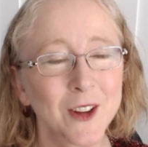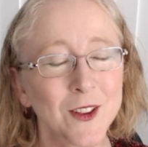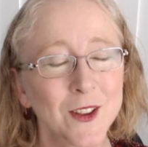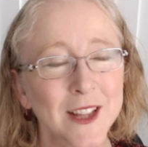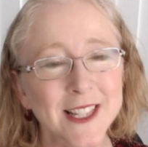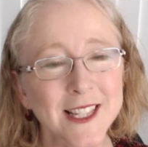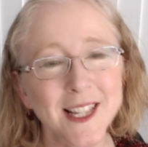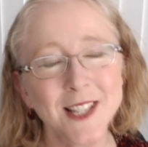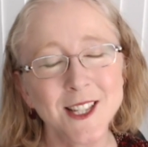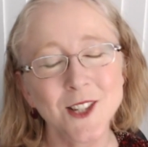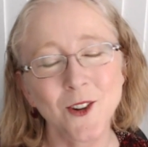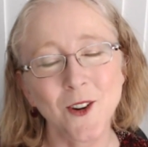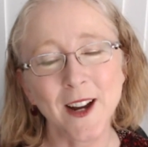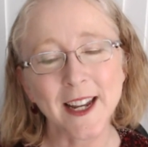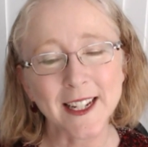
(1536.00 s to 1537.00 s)
That sounds
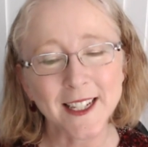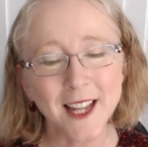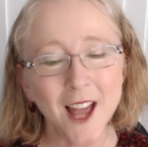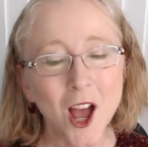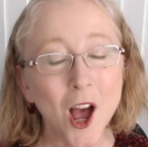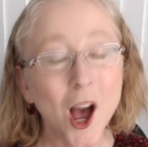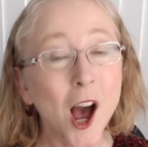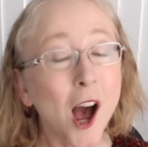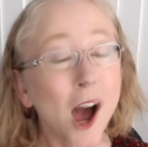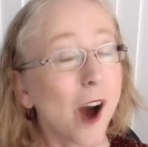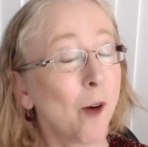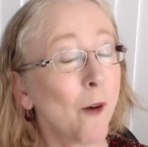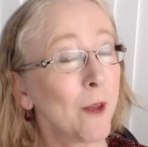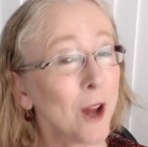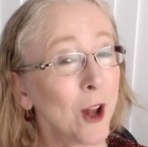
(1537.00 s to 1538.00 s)
great.
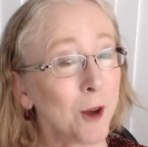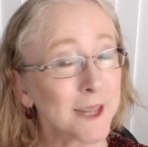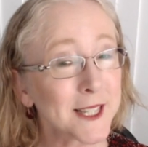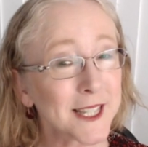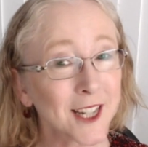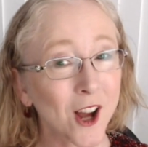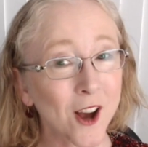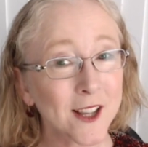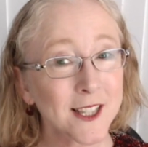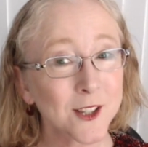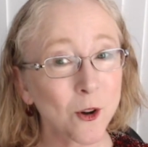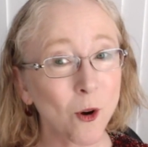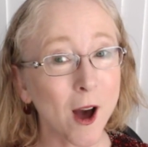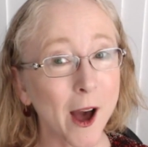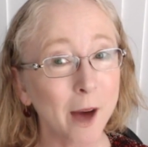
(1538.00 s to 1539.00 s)
When I was in high
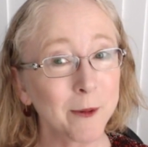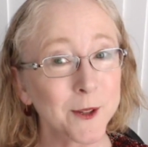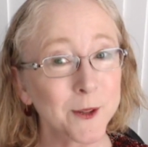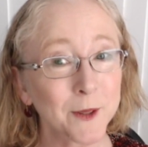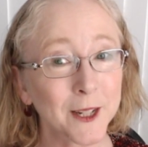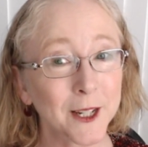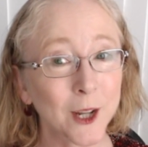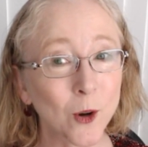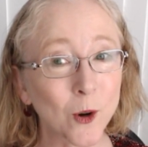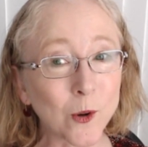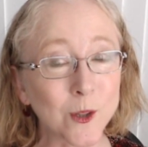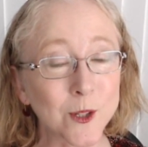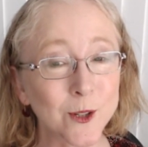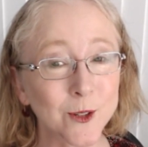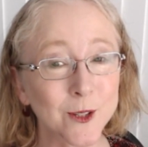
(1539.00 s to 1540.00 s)
school, I was reading
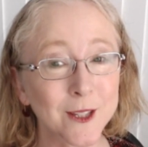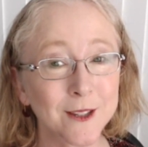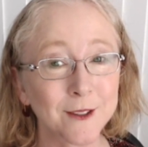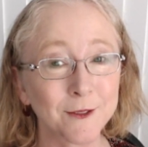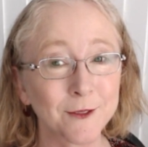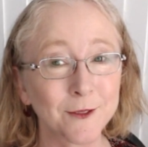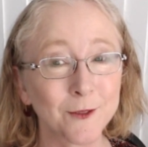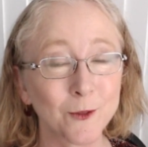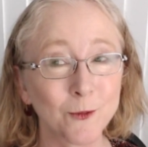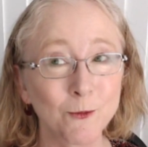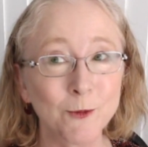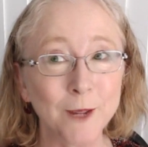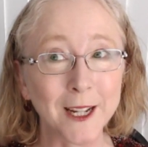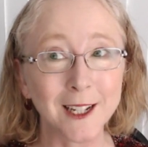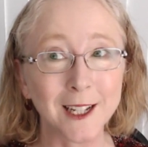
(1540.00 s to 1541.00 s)
all sorts of
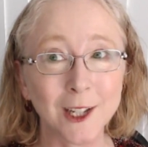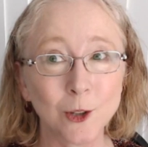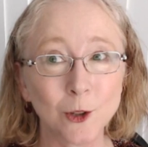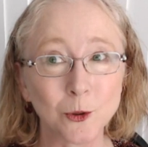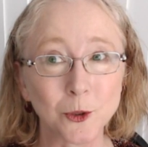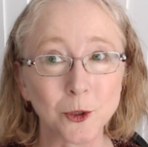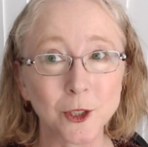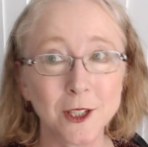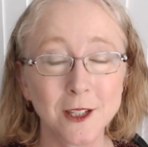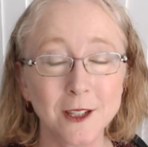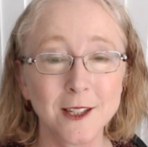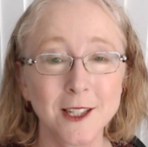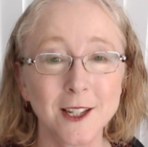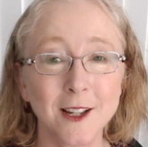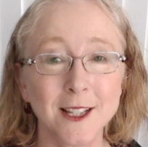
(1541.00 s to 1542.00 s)
really good
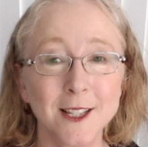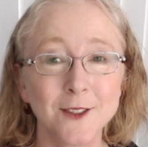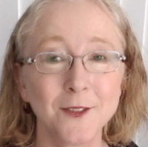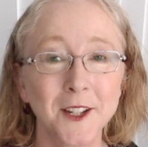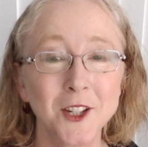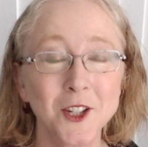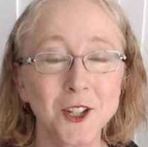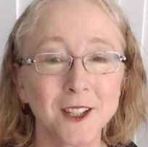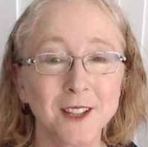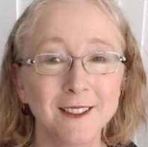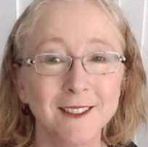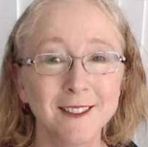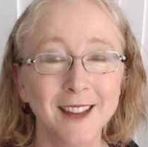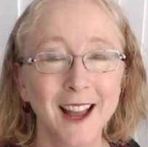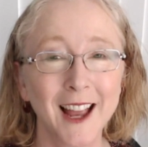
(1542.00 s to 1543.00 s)
science
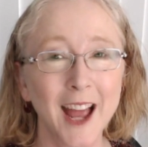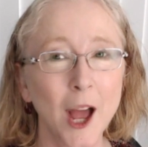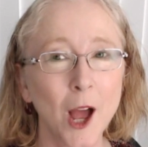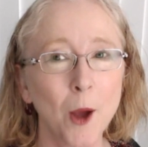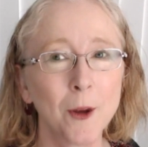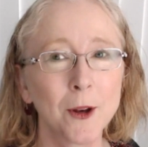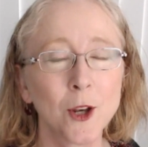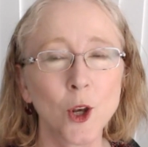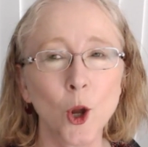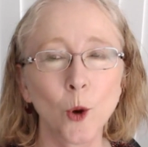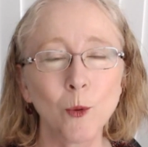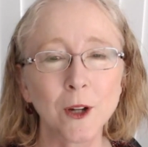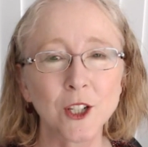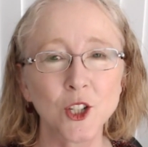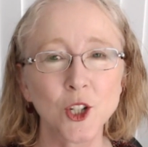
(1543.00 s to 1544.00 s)
fiction. No
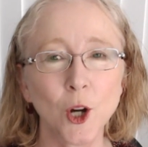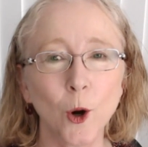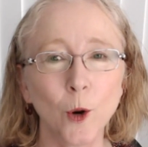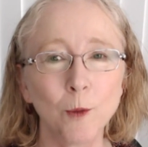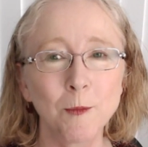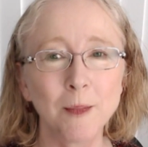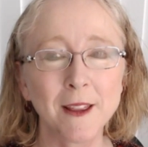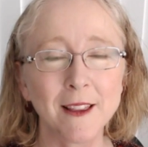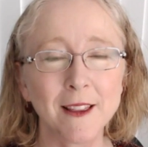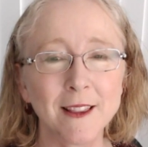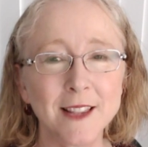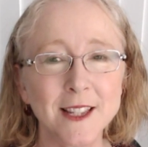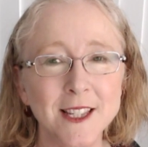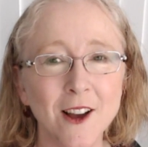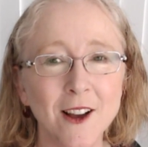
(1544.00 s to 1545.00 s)
one told me that
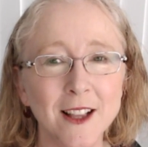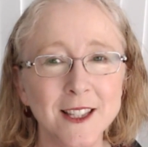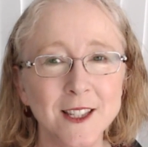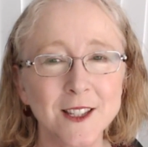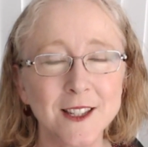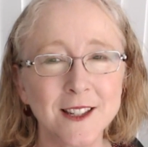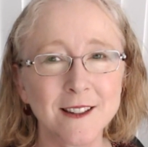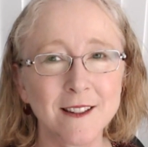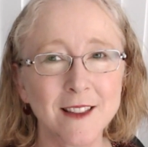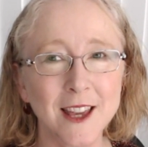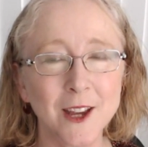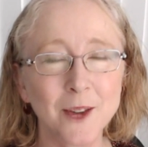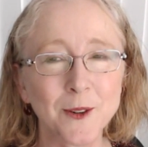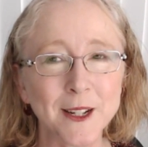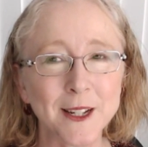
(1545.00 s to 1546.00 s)
the science
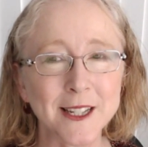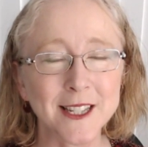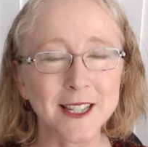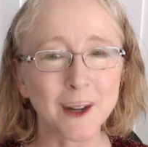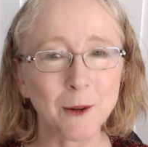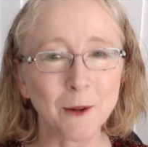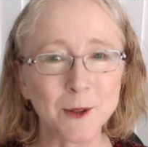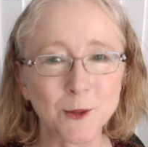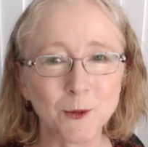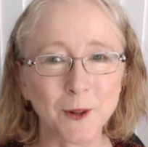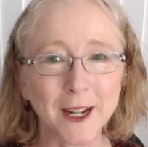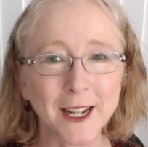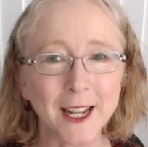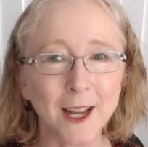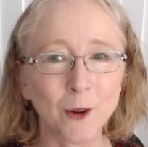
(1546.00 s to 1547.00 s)
theories that I was
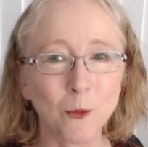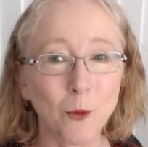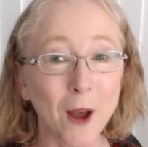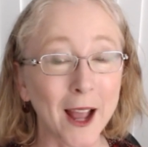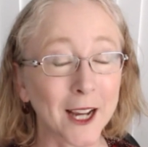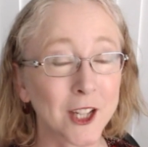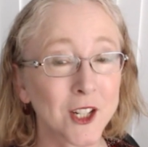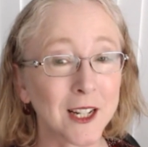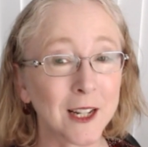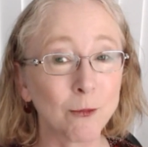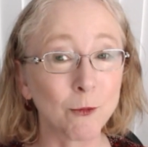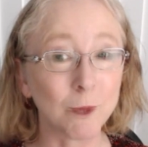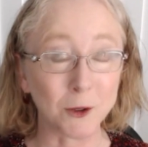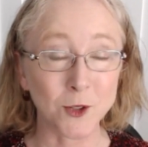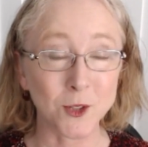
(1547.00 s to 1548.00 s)
reading were actually
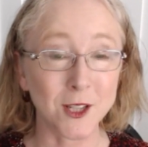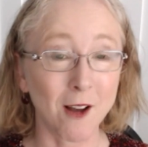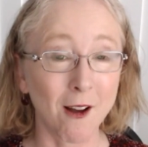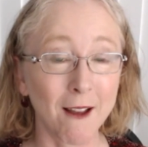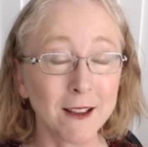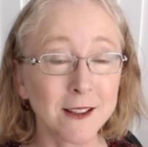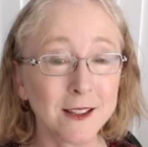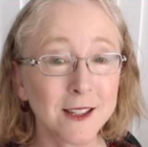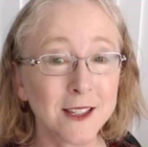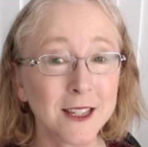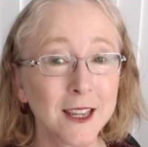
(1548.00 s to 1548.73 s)
real science.